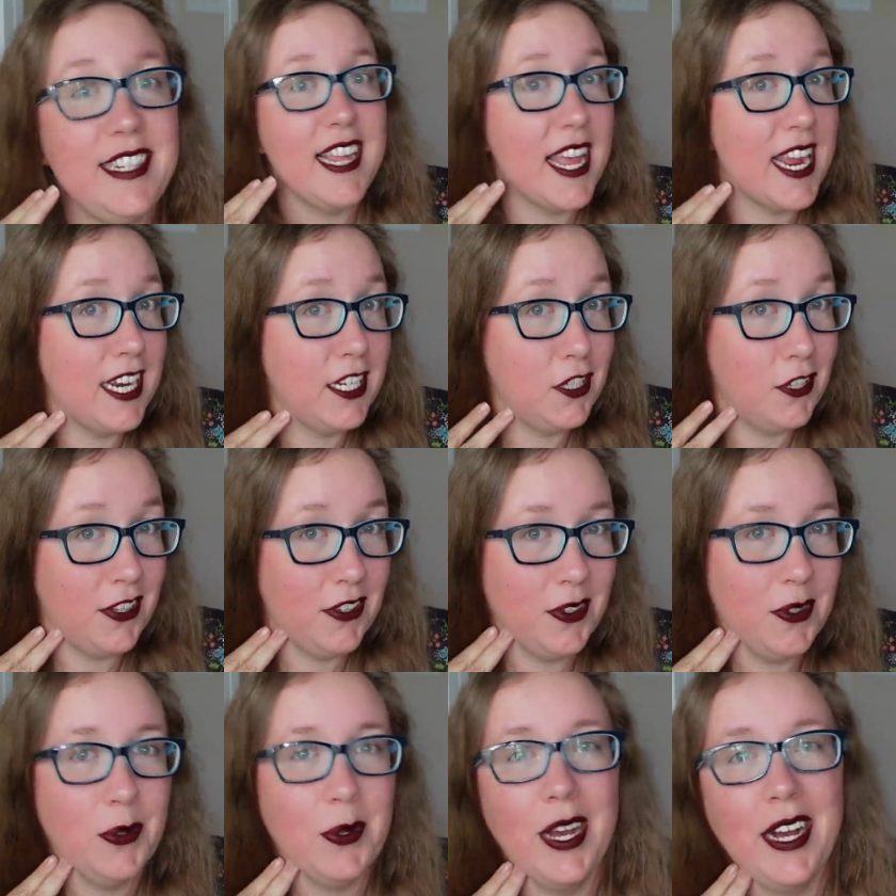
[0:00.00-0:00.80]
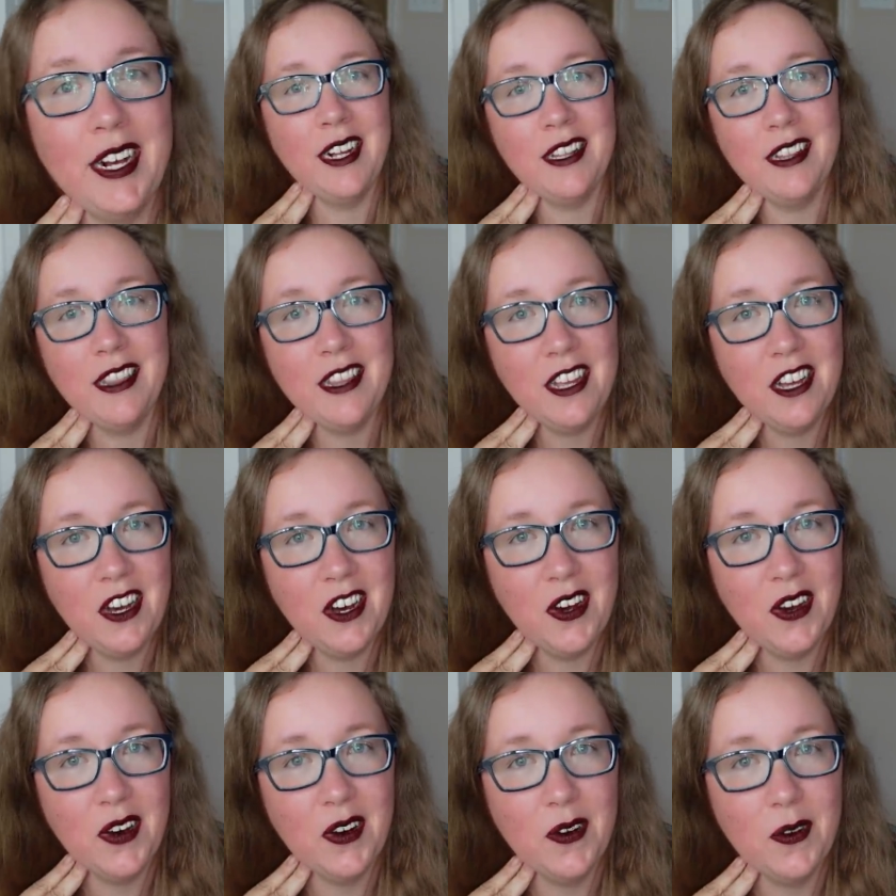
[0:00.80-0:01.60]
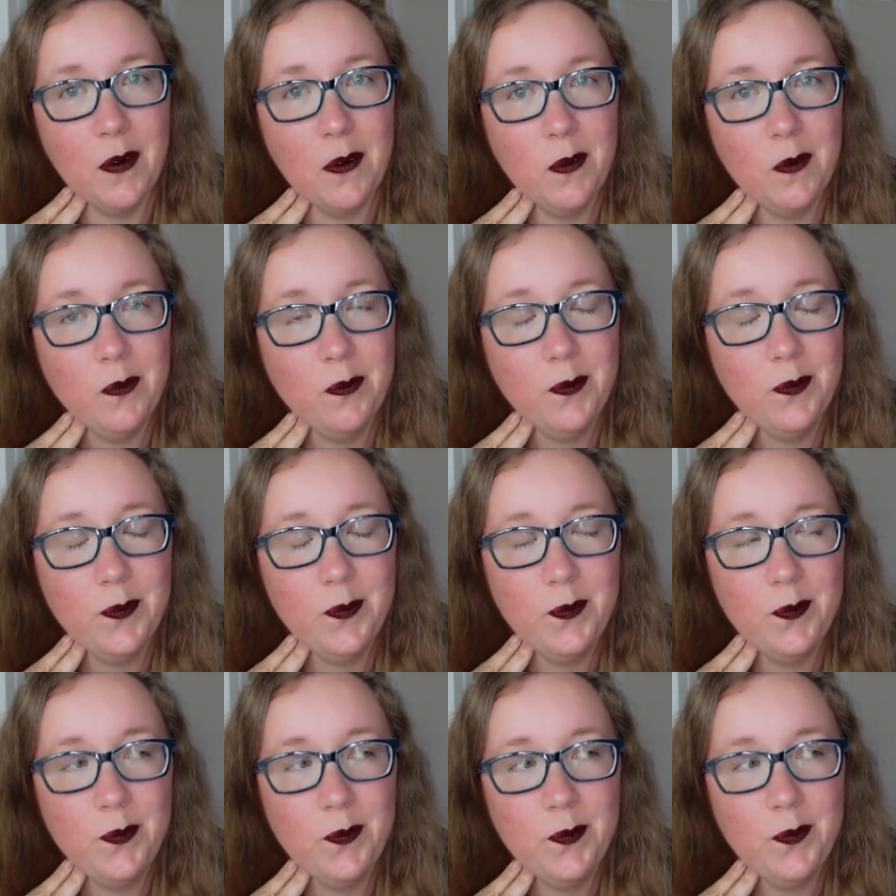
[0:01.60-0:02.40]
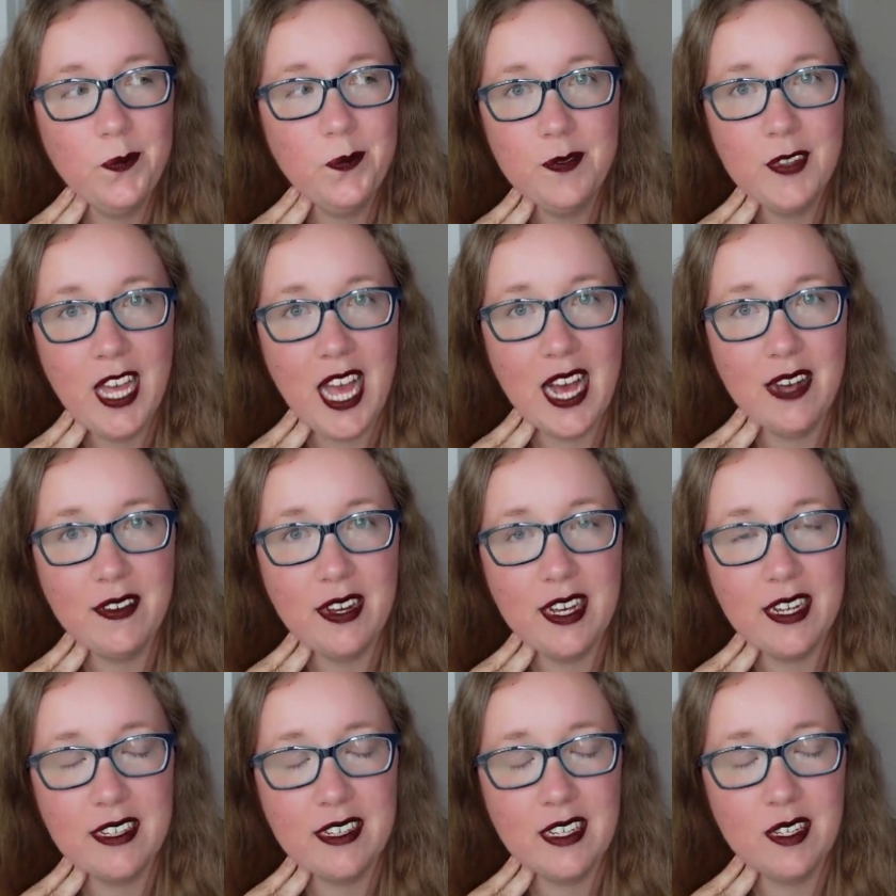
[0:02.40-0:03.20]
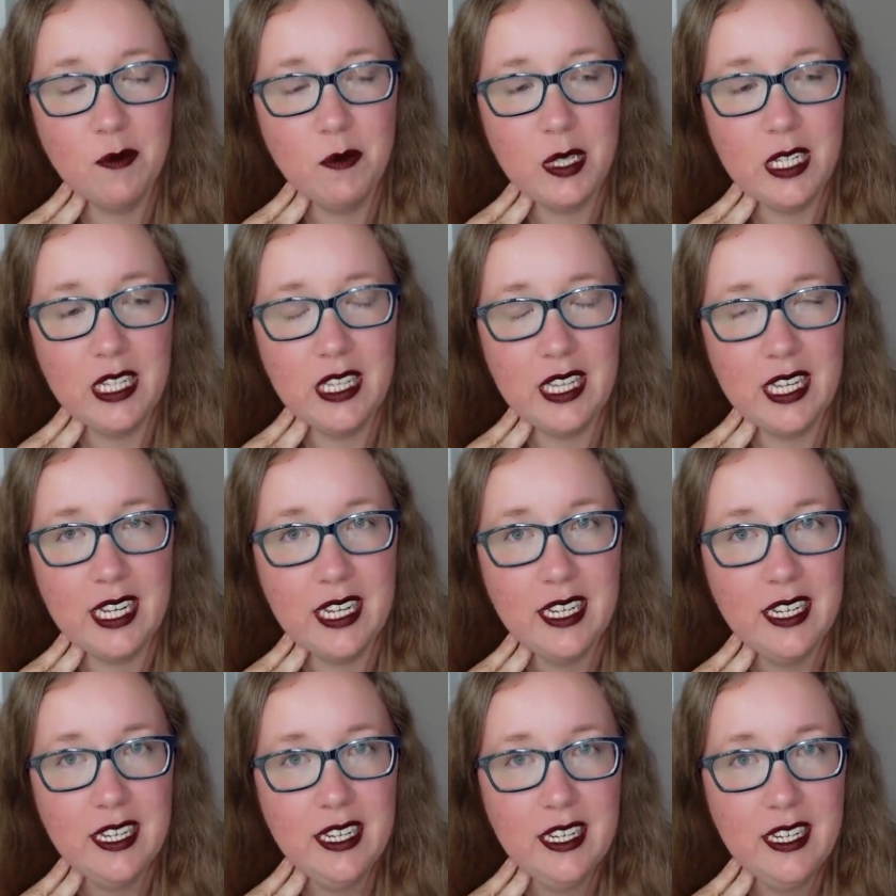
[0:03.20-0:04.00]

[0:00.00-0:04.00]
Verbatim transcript: Day two. Hello. Have I completely